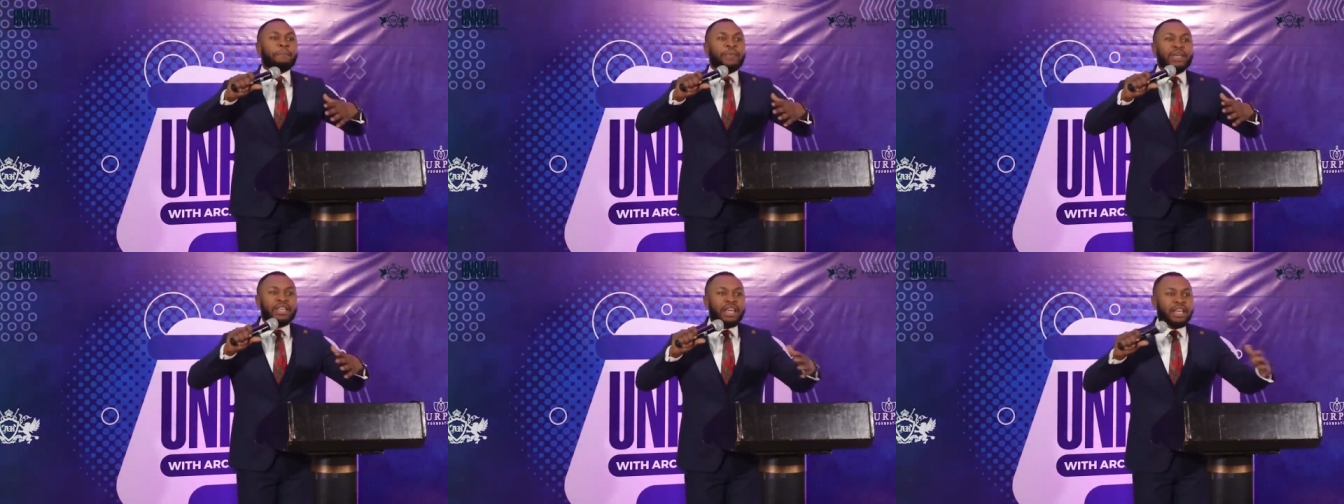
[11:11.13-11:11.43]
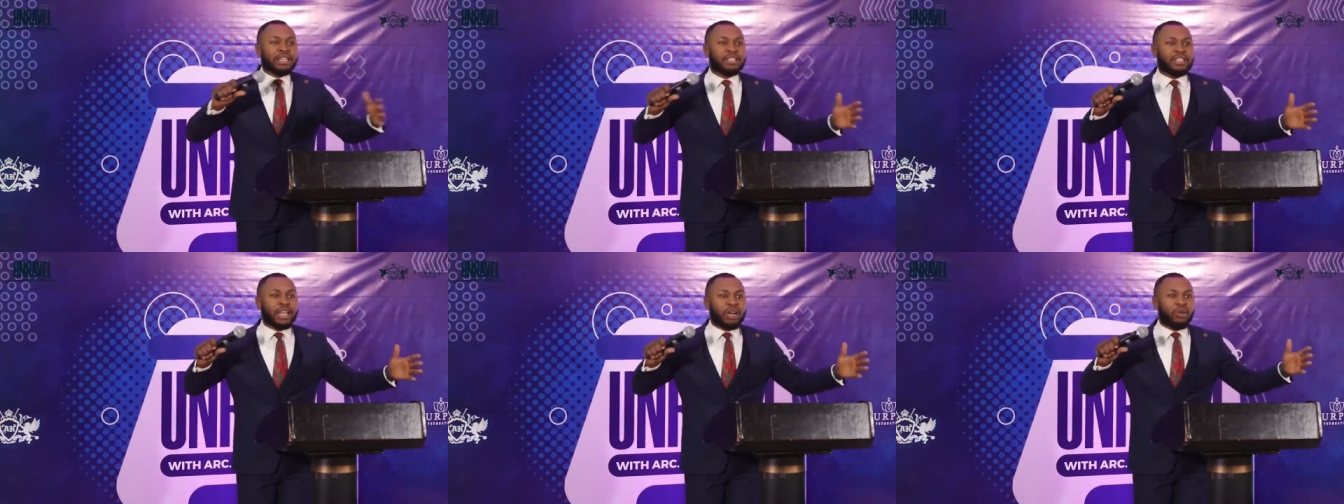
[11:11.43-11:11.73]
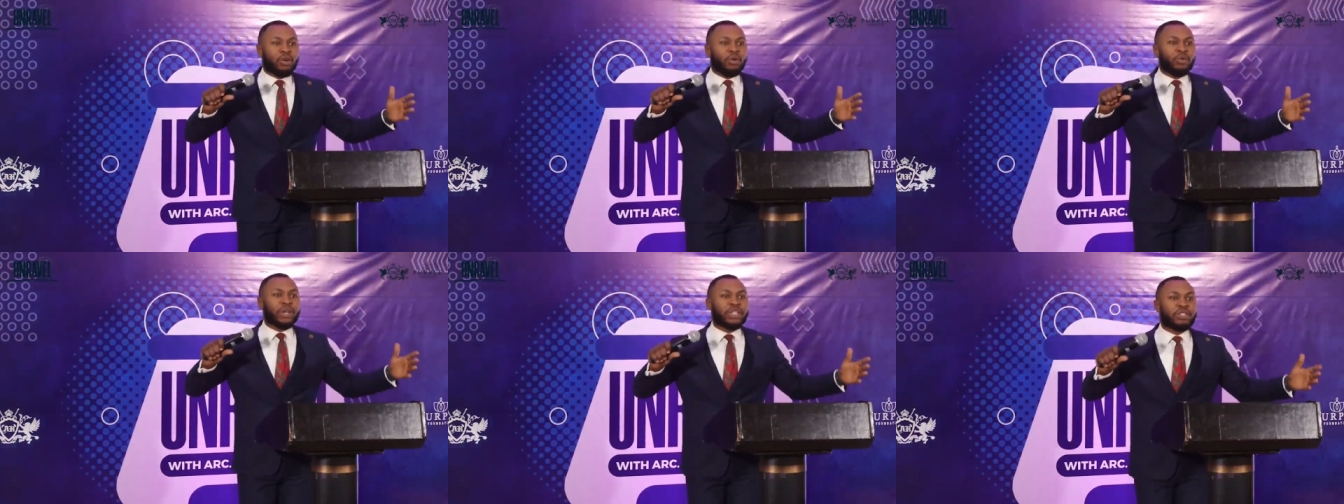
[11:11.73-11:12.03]
biggest
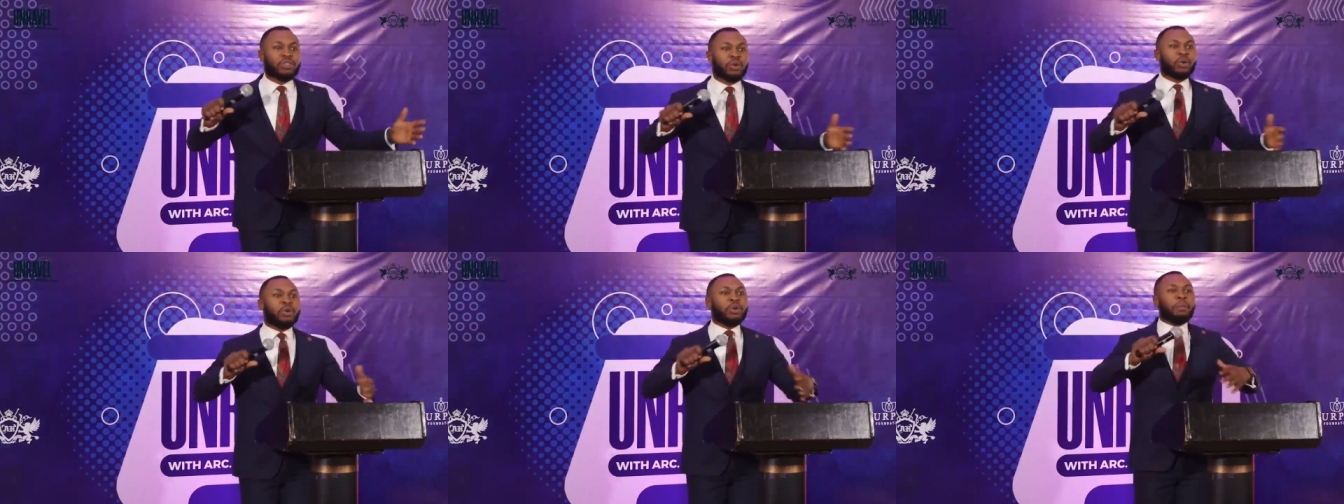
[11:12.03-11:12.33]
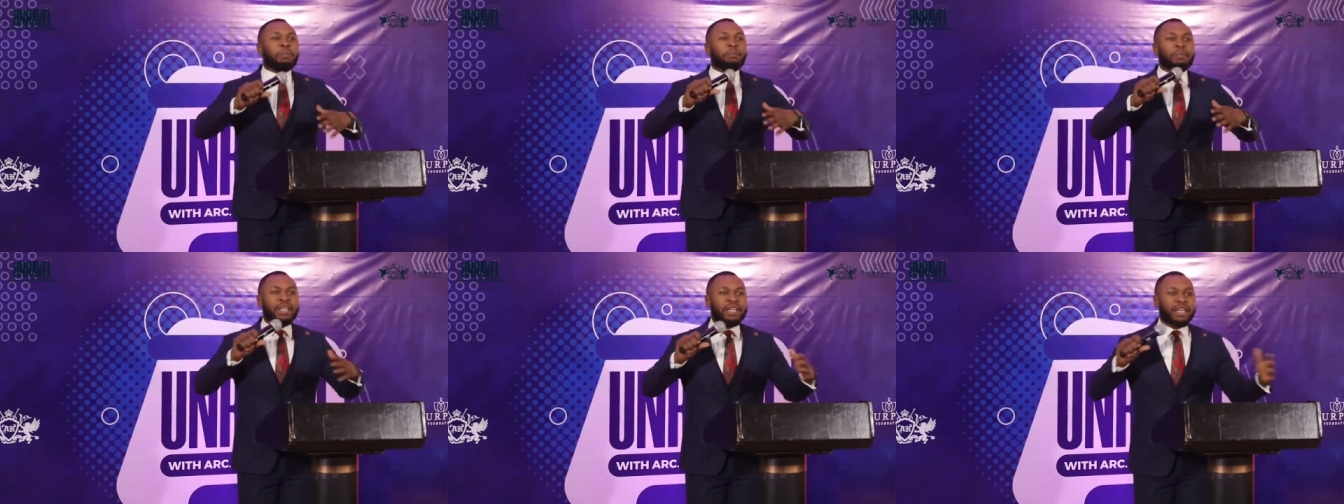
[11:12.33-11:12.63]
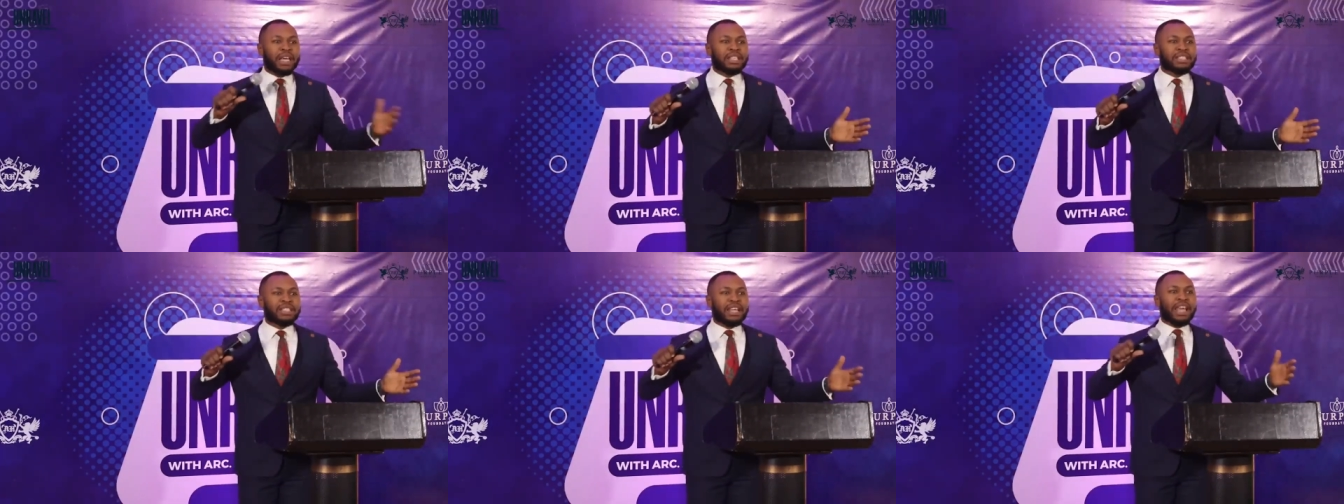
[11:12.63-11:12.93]
decorator,
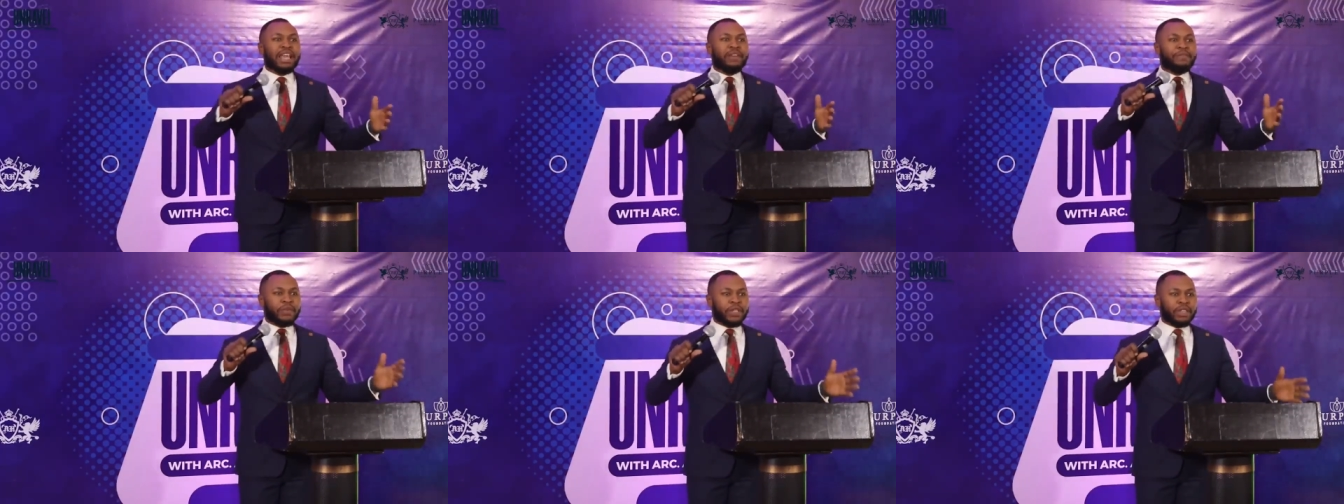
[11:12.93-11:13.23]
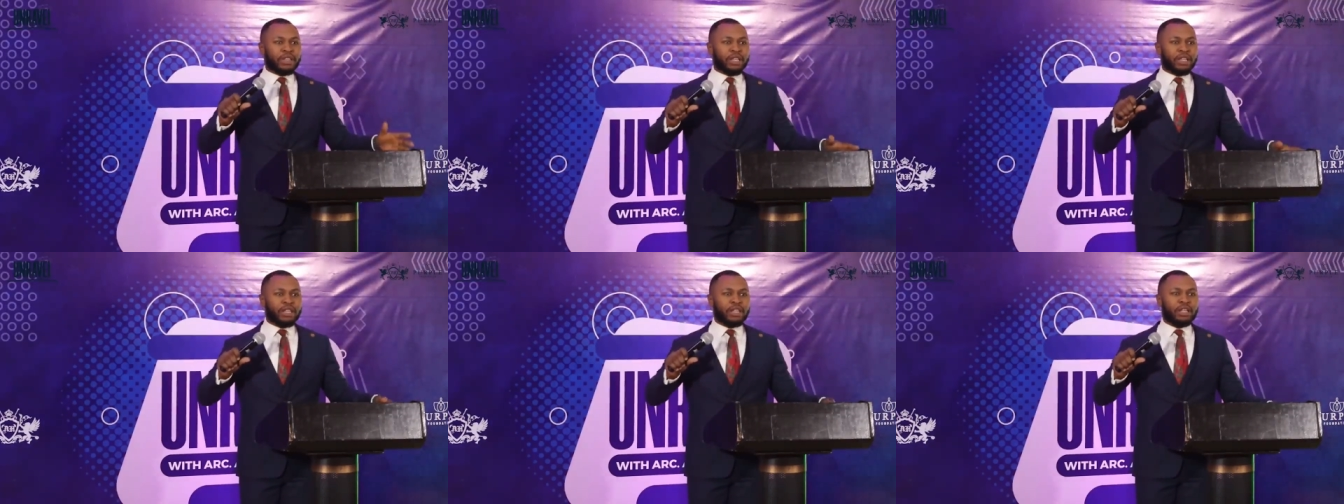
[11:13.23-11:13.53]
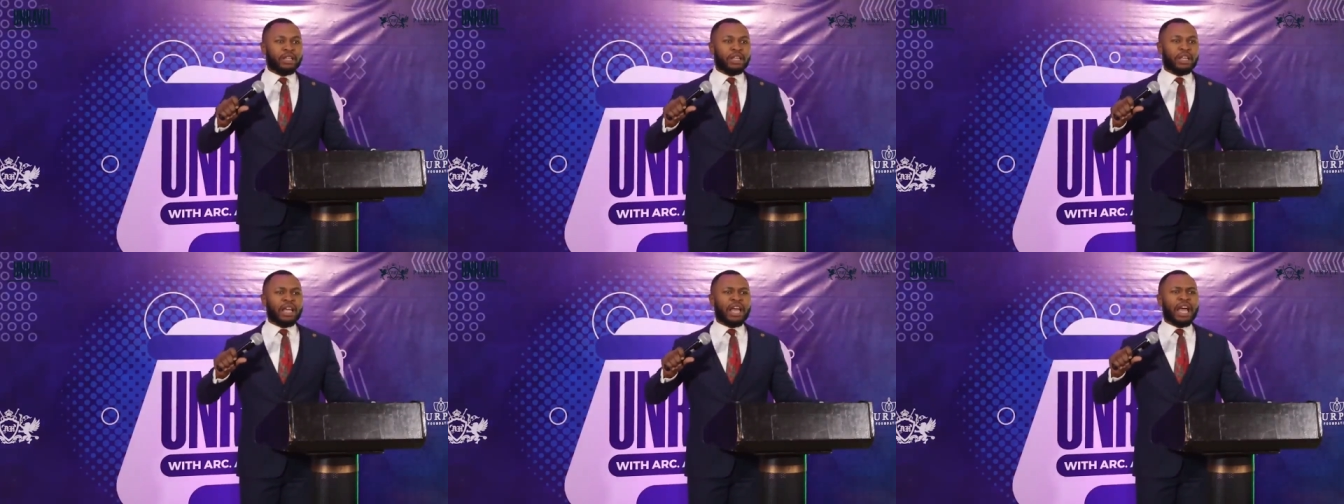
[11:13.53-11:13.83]
biggest
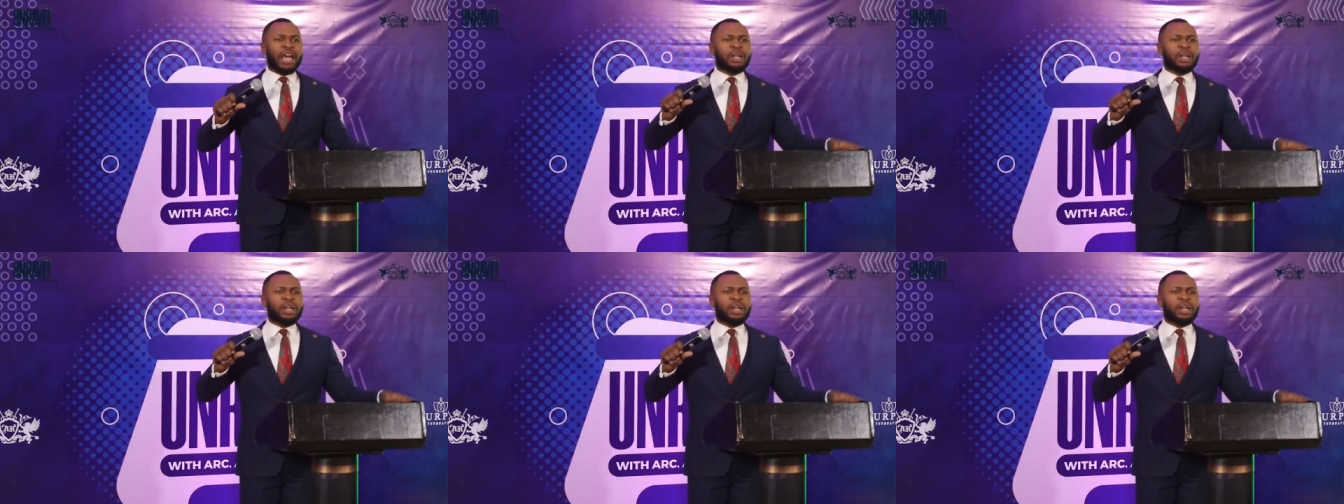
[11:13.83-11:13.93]
everything.